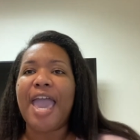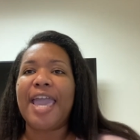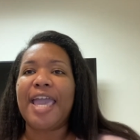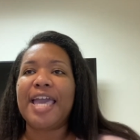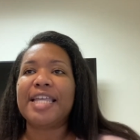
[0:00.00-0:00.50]

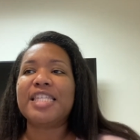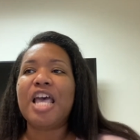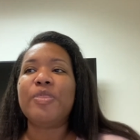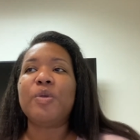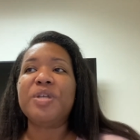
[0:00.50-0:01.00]
And
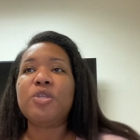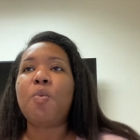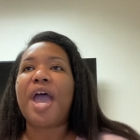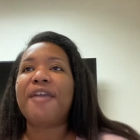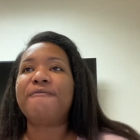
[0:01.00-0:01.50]
the reason
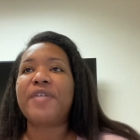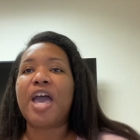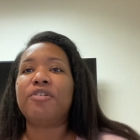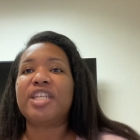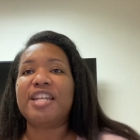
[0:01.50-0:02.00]
why I
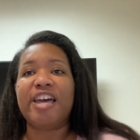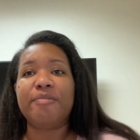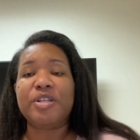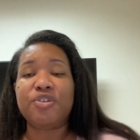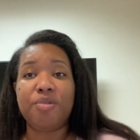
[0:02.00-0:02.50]
found
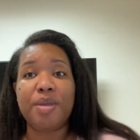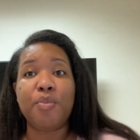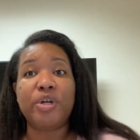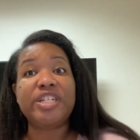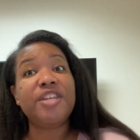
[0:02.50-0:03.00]
Anatomy 2 to be
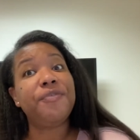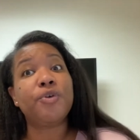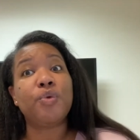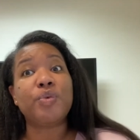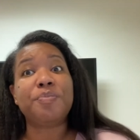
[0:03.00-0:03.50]
more
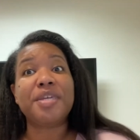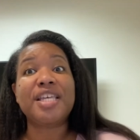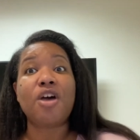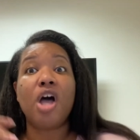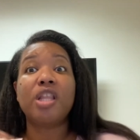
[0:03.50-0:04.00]
difficult was
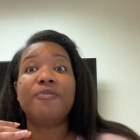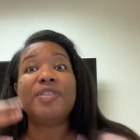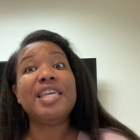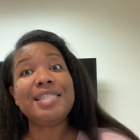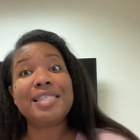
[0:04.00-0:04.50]
because all of
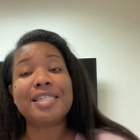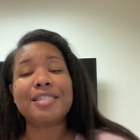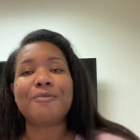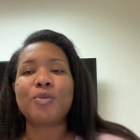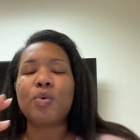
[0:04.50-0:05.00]
these
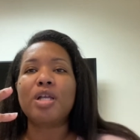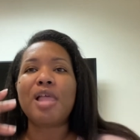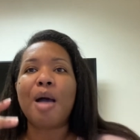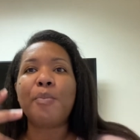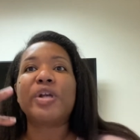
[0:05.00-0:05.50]
systems were a
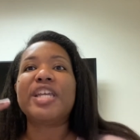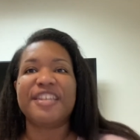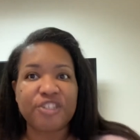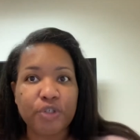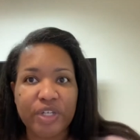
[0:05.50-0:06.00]
lot more
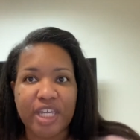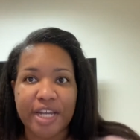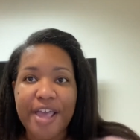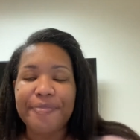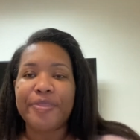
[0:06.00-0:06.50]
intricate
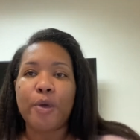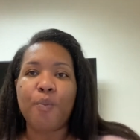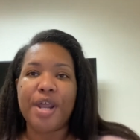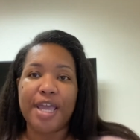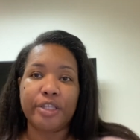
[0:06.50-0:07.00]
than
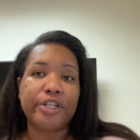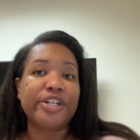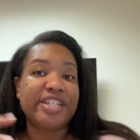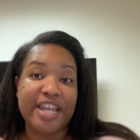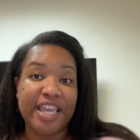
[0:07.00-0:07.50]
what I learned
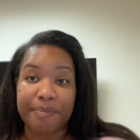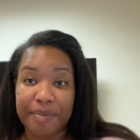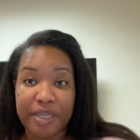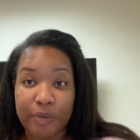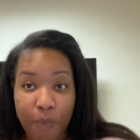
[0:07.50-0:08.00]
in
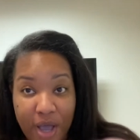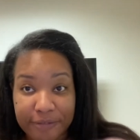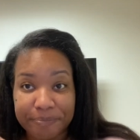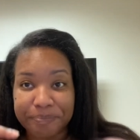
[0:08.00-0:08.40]
AMP 1.